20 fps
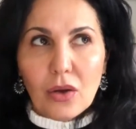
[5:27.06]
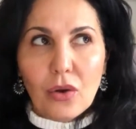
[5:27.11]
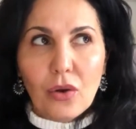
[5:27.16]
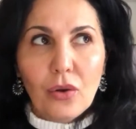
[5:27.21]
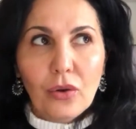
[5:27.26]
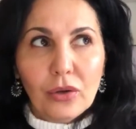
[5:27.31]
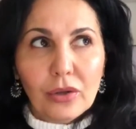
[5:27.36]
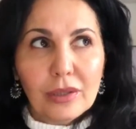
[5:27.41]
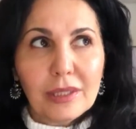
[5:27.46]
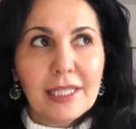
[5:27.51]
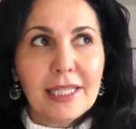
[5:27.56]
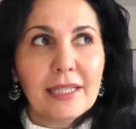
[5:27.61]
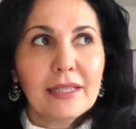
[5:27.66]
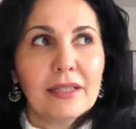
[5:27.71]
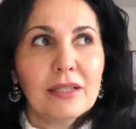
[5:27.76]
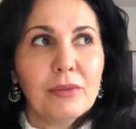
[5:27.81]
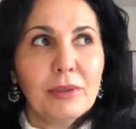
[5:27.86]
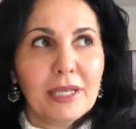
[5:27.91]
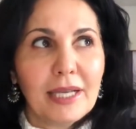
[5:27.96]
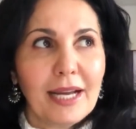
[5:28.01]

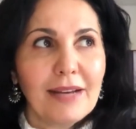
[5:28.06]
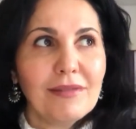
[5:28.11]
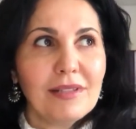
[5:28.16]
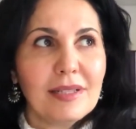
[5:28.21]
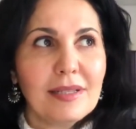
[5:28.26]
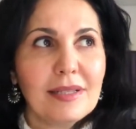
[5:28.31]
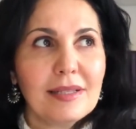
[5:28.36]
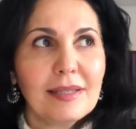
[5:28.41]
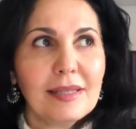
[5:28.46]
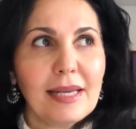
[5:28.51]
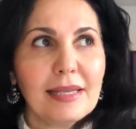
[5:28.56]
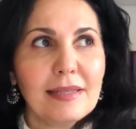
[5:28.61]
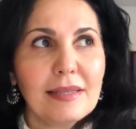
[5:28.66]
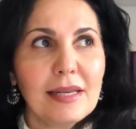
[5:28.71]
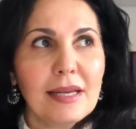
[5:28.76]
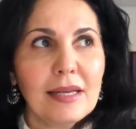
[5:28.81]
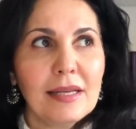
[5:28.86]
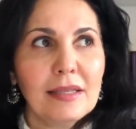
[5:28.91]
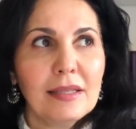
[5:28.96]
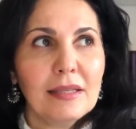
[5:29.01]
Earlier, when I was
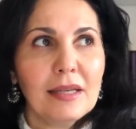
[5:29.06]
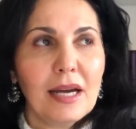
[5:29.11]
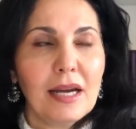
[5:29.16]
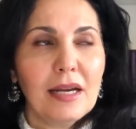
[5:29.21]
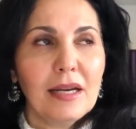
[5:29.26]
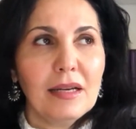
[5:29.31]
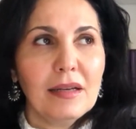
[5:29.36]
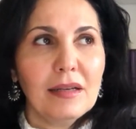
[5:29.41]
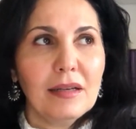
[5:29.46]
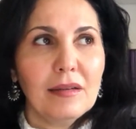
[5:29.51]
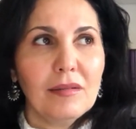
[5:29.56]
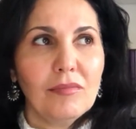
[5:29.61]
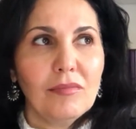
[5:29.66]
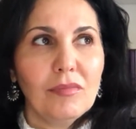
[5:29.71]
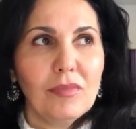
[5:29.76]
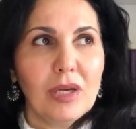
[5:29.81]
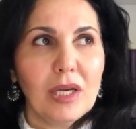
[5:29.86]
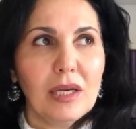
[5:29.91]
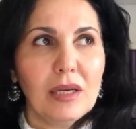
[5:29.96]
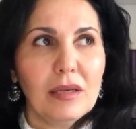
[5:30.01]
discussing
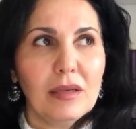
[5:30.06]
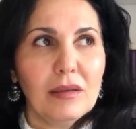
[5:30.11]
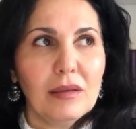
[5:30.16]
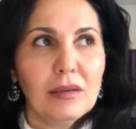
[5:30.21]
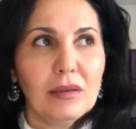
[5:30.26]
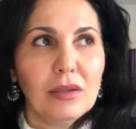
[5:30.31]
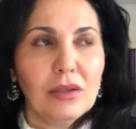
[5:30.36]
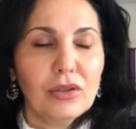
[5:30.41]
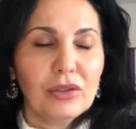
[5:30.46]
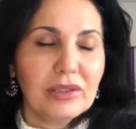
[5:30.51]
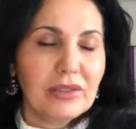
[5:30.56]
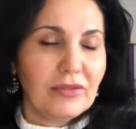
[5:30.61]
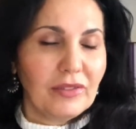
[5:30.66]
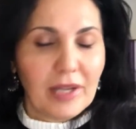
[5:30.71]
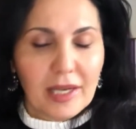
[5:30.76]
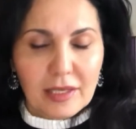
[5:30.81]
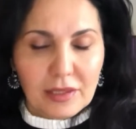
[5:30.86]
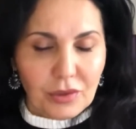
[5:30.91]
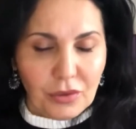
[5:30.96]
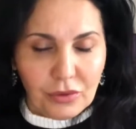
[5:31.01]
locative
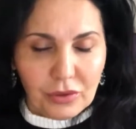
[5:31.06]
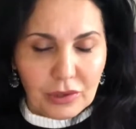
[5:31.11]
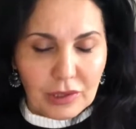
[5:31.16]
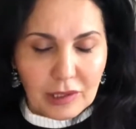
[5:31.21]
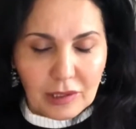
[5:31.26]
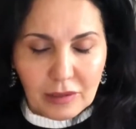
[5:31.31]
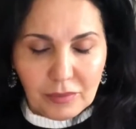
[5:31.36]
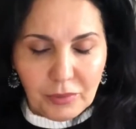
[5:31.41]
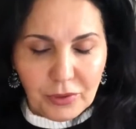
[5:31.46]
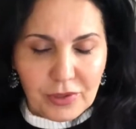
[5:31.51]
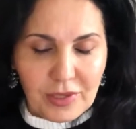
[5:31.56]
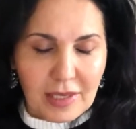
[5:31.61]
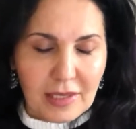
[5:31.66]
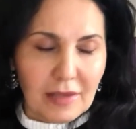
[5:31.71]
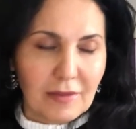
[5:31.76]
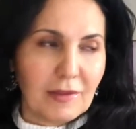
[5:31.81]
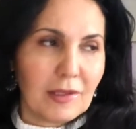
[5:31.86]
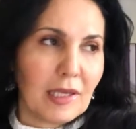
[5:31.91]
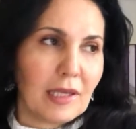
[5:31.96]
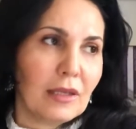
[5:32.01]
case or the
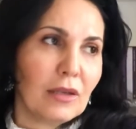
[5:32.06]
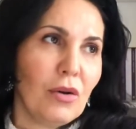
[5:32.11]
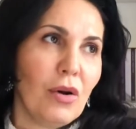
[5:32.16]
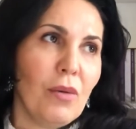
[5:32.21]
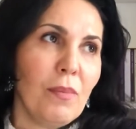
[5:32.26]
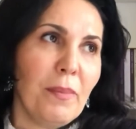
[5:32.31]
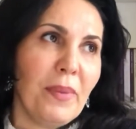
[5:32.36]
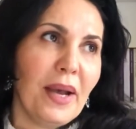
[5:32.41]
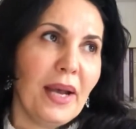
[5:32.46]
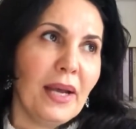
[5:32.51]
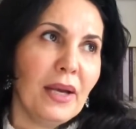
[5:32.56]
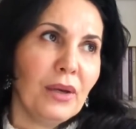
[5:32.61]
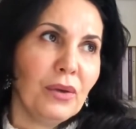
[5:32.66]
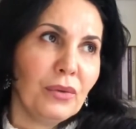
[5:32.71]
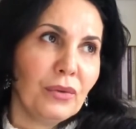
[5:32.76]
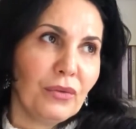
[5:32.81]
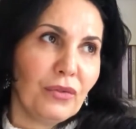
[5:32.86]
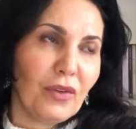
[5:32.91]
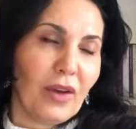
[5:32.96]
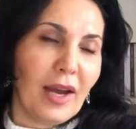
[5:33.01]
possessives and
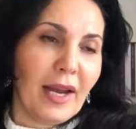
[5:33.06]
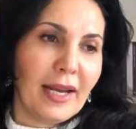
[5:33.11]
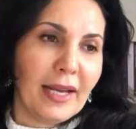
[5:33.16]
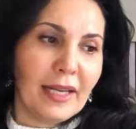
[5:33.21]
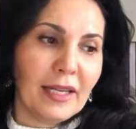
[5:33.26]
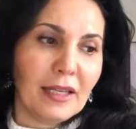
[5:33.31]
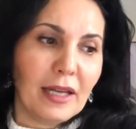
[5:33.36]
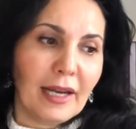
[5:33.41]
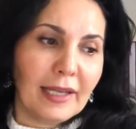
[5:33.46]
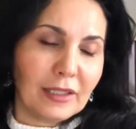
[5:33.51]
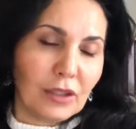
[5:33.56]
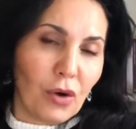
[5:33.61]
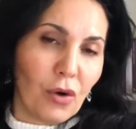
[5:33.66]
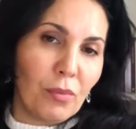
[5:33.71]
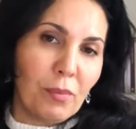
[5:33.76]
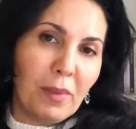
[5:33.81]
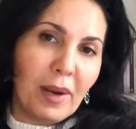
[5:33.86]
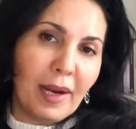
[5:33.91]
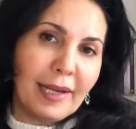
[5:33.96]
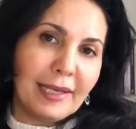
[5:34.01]
compounds, I
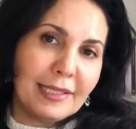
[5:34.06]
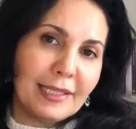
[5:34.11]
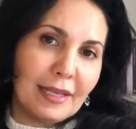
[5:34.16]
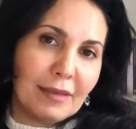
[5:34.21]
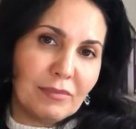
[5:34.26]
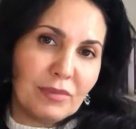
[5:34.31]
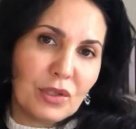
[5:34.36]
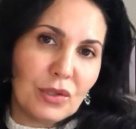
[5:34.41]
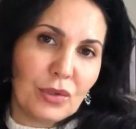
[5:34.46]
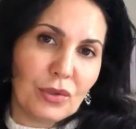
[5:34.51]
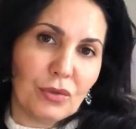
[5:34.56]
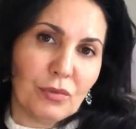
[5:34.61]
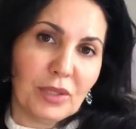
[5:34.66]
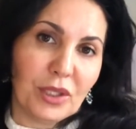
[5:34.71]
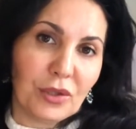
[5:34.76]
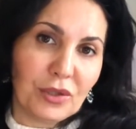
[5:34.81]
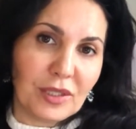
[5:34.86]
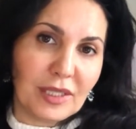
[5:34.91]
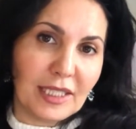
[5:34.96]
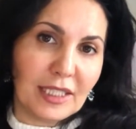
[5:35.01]
combined them too
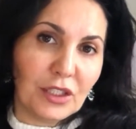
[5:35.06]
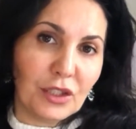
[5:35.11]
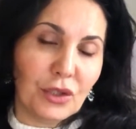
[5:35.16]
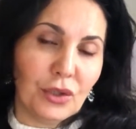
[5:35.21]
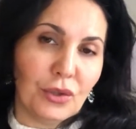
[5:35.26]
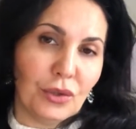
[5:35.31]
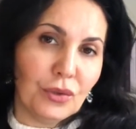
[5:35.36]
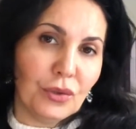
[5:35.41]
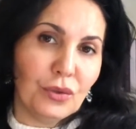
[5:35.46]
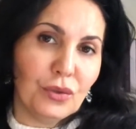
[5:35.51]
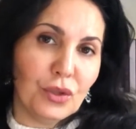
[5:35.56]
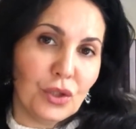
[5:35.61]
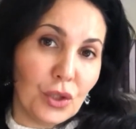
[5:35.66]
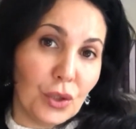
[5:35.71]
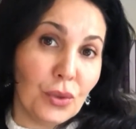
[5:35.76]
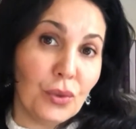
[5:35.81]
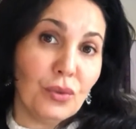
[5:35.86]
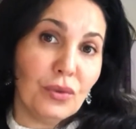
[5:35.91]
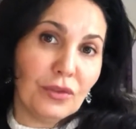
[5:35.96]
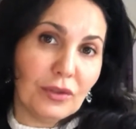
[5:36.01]
because you
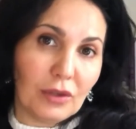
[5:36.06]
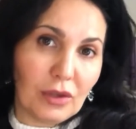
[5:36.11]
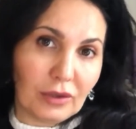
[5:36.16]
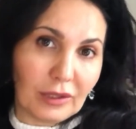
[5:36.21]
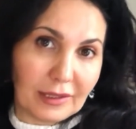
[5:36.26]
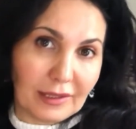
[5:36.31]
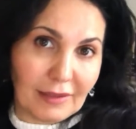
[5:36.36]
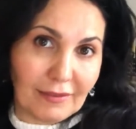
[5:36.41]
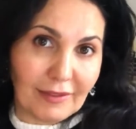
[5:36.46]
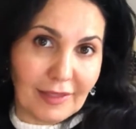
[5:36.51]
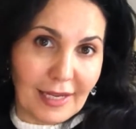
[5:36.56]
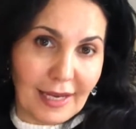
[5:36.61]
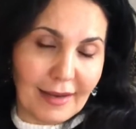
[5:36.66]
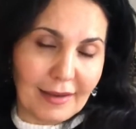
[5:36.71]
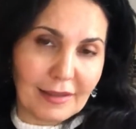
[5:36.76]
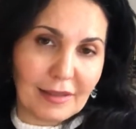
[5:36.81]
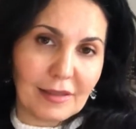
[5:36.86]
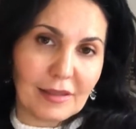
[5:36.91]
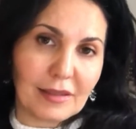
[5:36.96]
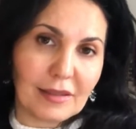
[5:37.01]
knew the locative
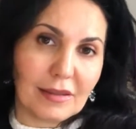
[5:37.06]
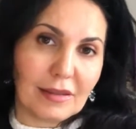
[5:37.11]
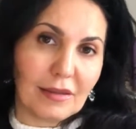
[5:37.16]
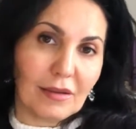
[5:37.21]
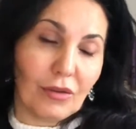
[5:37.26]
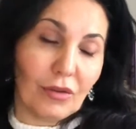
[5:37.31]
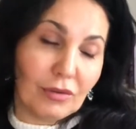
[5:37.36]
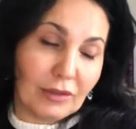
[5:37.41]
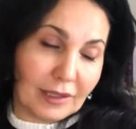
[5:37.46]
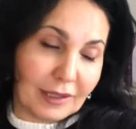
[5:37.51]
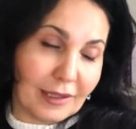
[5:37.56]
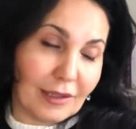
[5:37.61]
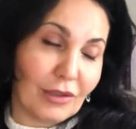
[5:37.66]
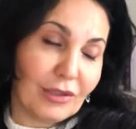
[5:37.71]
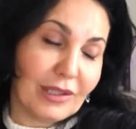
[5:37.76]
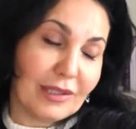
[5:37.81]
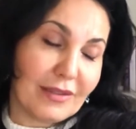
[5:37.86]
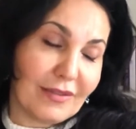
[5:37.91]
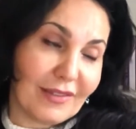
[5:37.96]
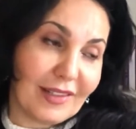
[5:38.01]
case, only the
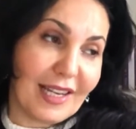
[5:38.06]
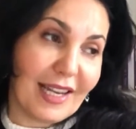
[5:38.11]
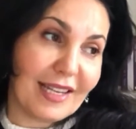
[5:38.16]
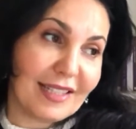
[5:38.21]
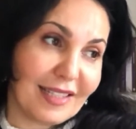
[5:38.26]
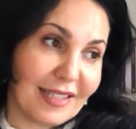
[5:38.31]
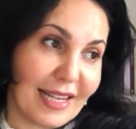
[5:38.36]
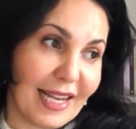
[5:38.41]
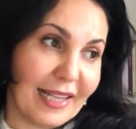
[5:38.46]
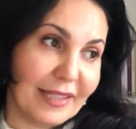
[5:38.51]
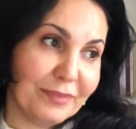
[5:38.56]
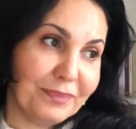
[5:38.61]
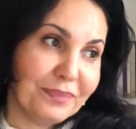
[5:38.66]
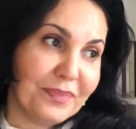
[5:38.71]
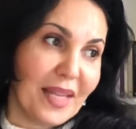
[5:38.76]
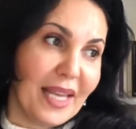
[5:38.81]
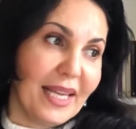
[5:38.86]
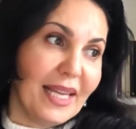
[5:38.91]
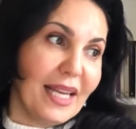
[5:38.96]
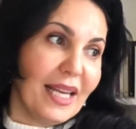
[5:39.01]
locative case then.
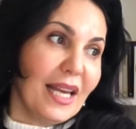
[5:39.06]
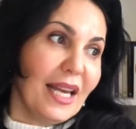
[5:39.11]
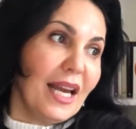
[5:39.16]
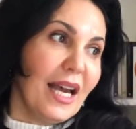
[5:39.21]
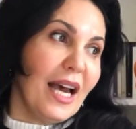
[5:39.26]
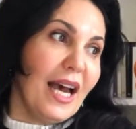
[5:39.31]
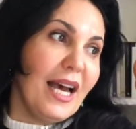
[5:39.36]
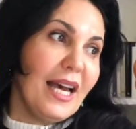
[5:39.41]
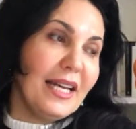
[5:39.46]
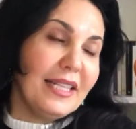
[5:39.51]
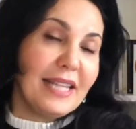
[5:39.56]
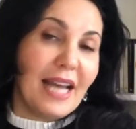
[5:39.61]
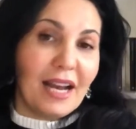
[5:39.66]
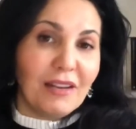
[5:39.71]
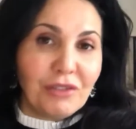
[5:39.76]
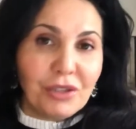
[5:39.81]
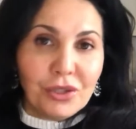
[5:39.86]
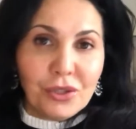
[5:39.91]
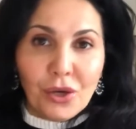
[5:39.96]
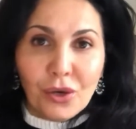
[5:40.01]
Now
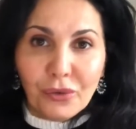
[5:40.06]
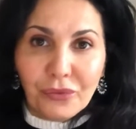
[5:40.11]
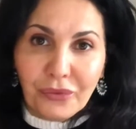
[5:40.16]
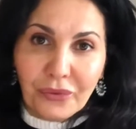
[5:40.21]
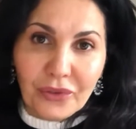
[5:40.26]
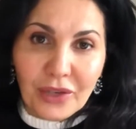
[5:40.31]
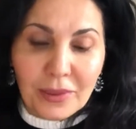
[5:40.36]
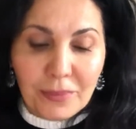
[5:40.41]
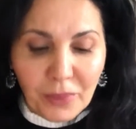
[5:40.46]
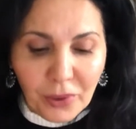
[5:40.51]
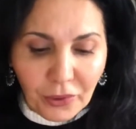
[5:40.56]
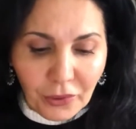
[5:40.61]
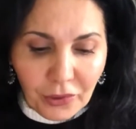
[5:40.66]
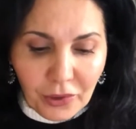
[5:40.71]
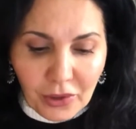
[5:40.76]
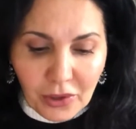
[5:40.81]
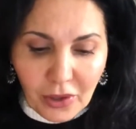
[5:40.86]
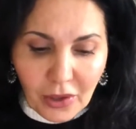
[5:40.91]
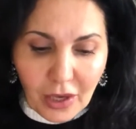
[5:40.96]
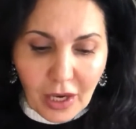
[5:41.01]
you know three
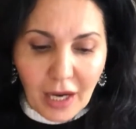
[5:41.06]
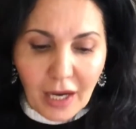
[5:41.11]
more.